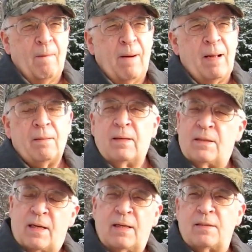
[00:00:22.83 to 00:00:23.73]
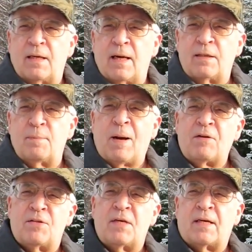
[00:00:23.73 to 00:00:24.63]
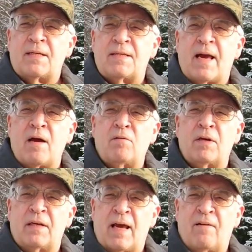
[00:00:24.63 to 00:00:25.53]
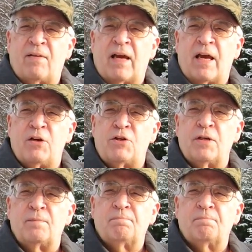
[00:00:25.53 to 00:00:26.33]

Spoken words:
it's about Sitka Sound Navigation.